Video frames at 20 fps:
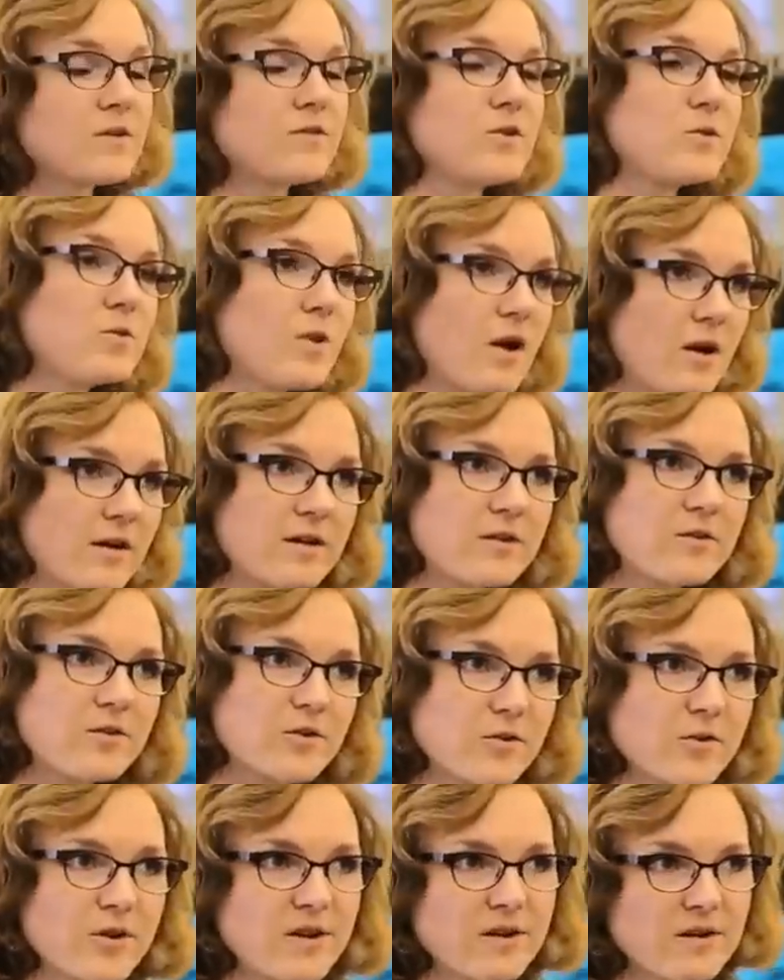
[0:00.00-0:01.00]
If you log in
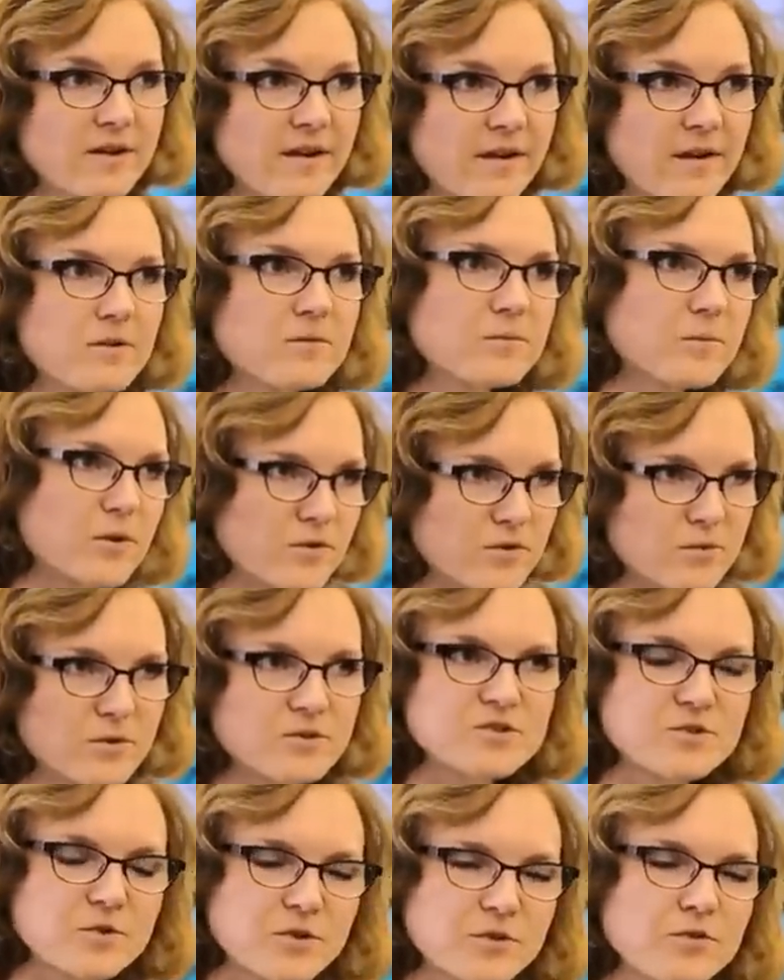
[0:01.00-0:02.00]
or create an account, both of
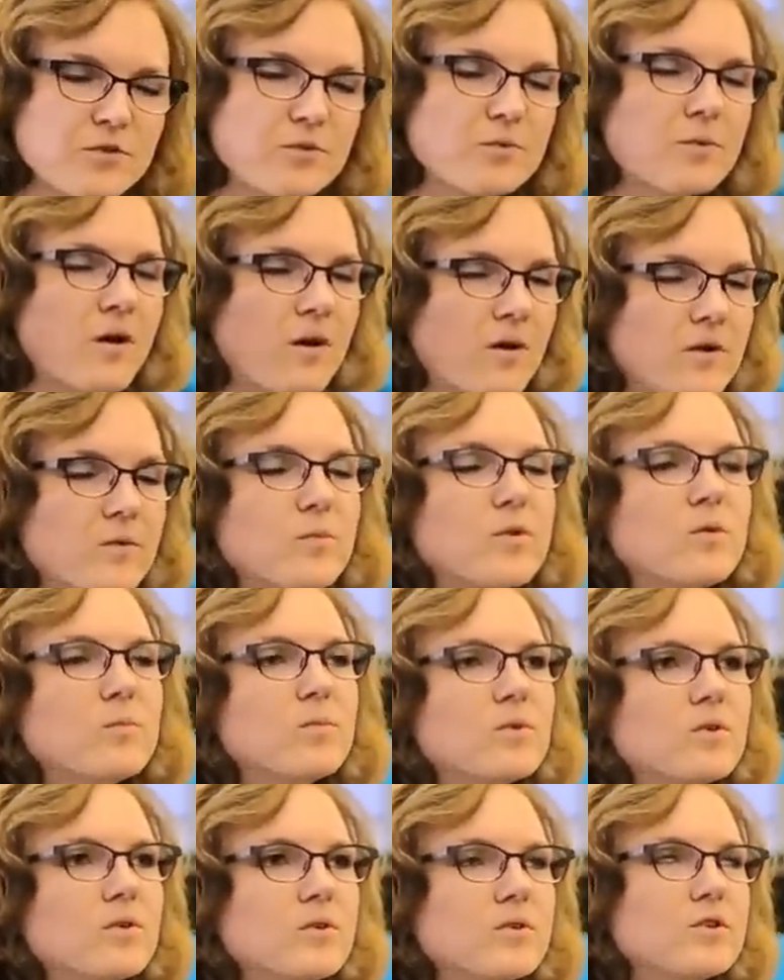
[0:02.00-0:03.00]
which you can do on
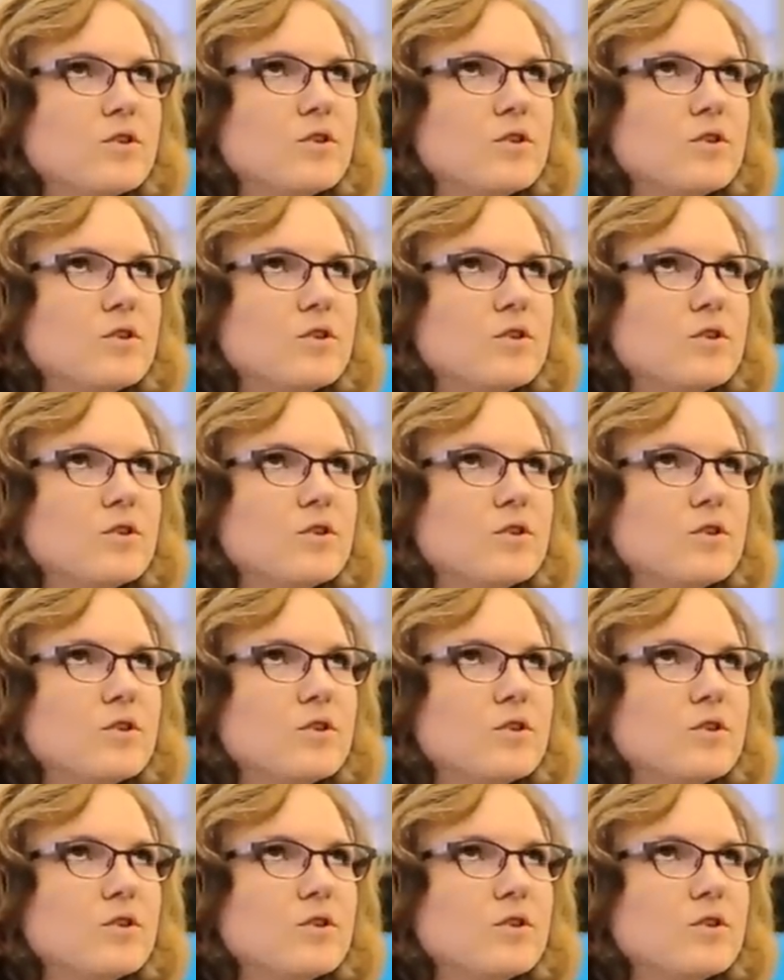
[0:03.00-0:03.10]
mobile,